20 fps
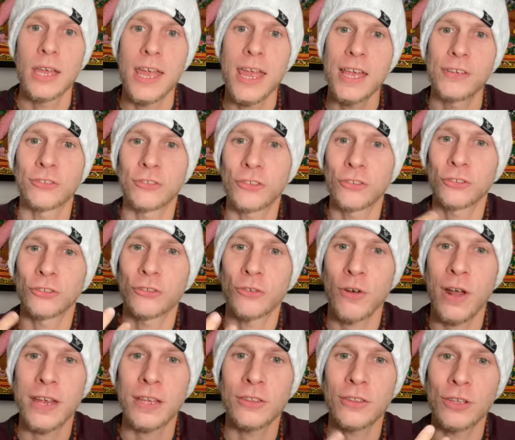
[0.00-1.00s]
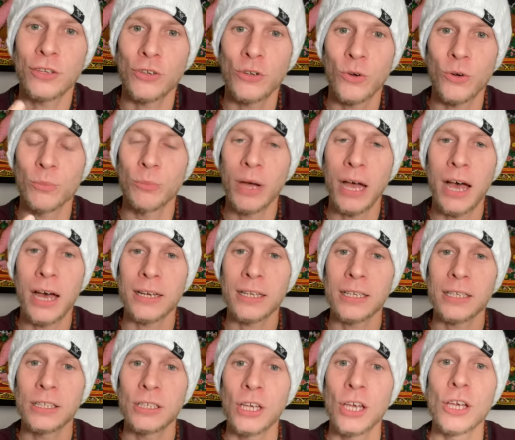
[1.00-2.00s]
is to strengthen your
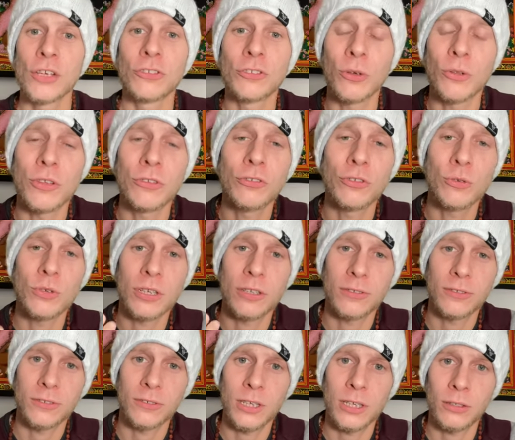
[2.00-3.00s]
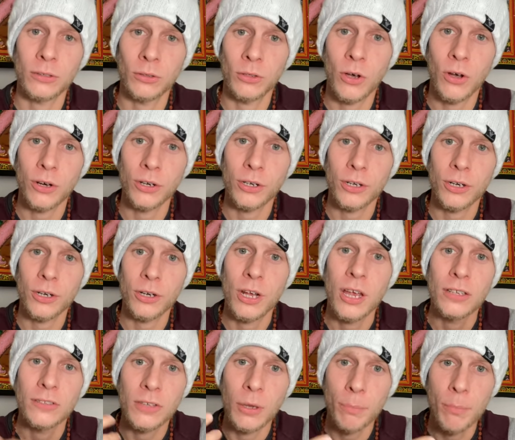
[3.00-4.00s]
body so that you can sit longer
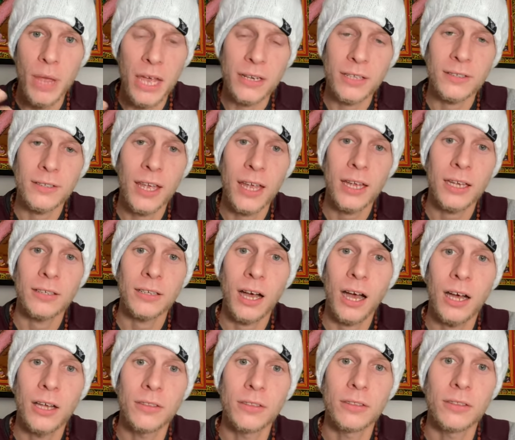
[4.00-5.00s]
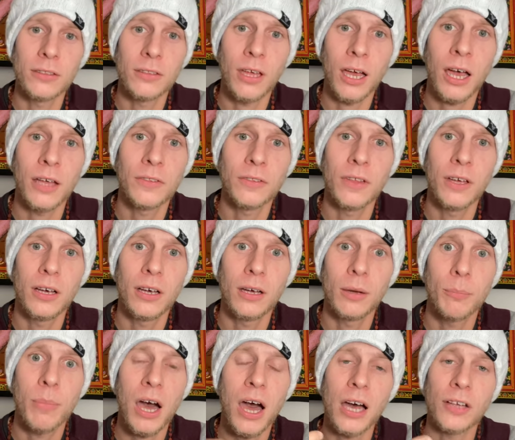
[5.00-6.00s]
to meditate on, on the
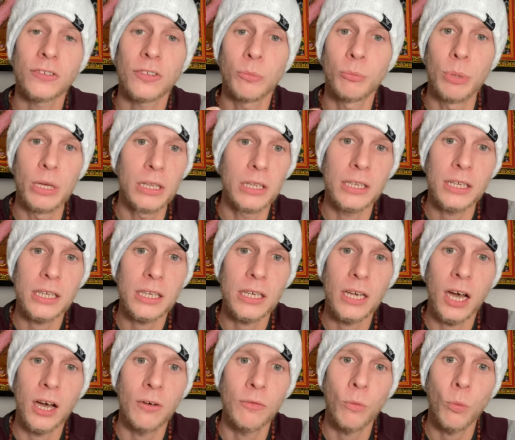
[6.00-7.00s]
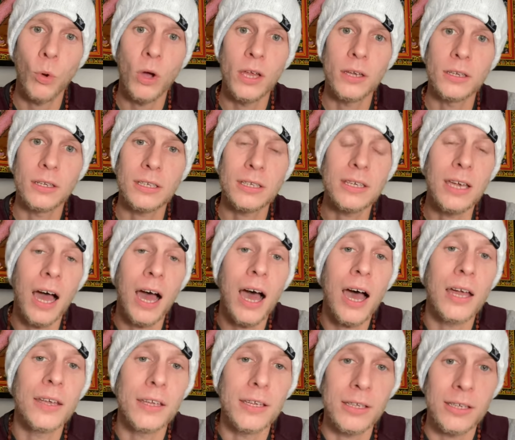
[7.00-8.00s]
possibility of what
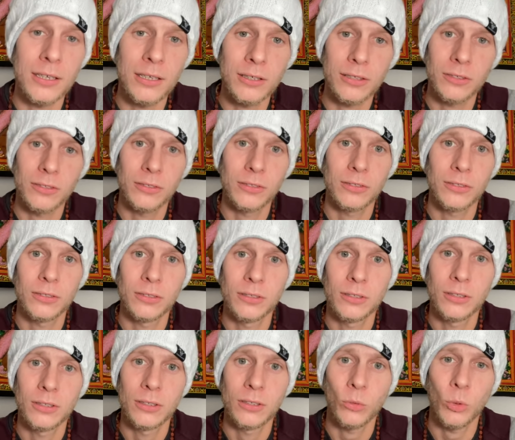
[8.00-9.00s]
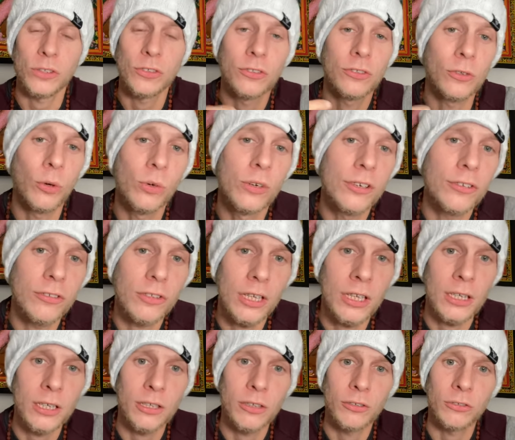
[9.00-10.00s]
God is, what Source
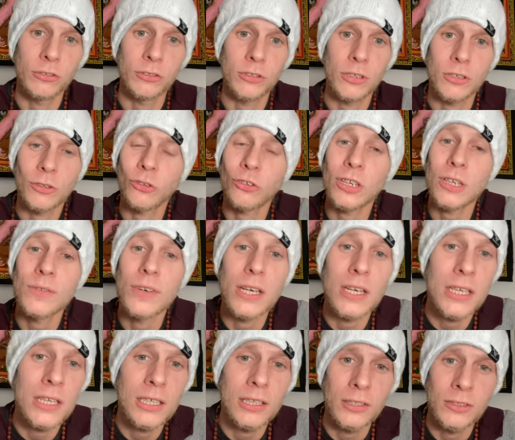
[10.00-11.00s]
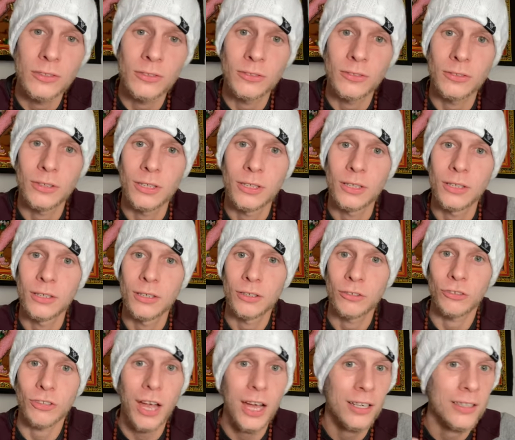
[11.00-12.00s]
is, Shiva is,
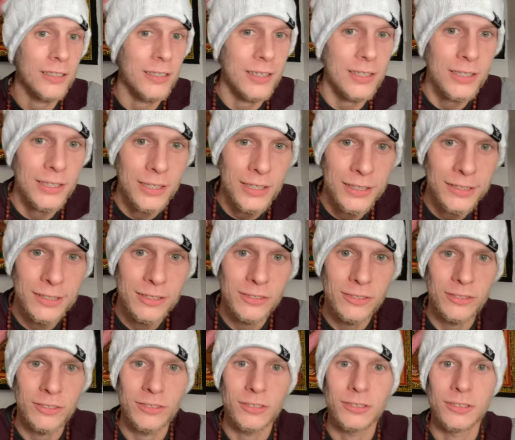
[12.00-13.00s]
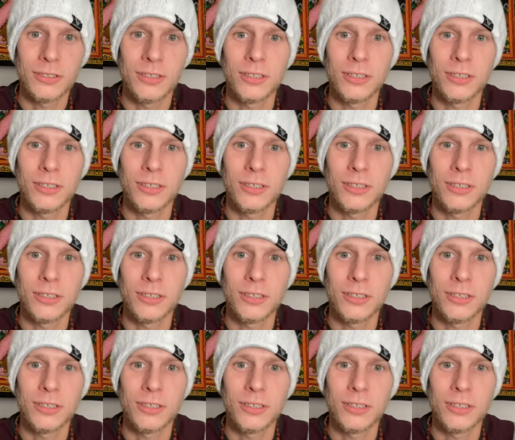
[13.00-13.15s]
Shakti is,